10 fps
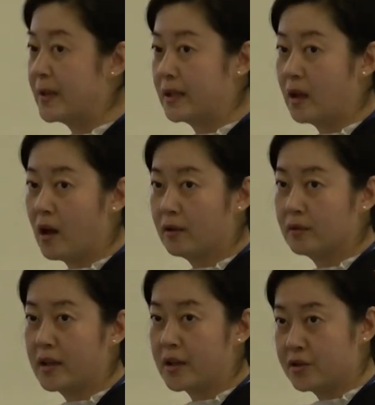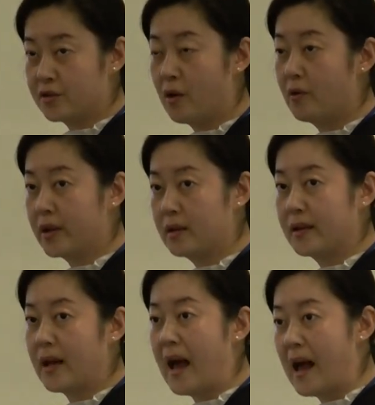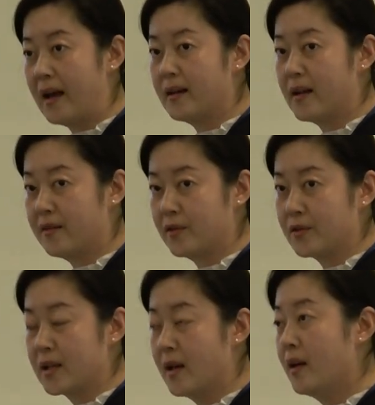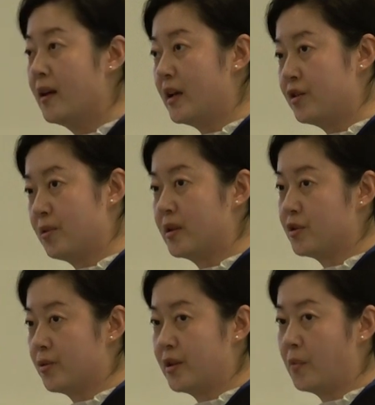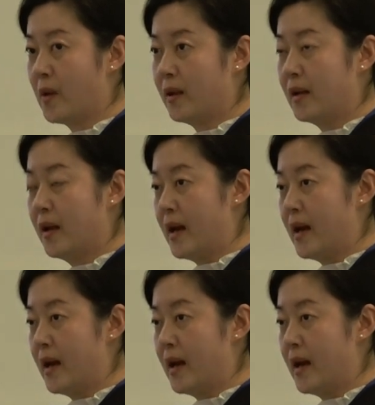been on historically high levels in 2021,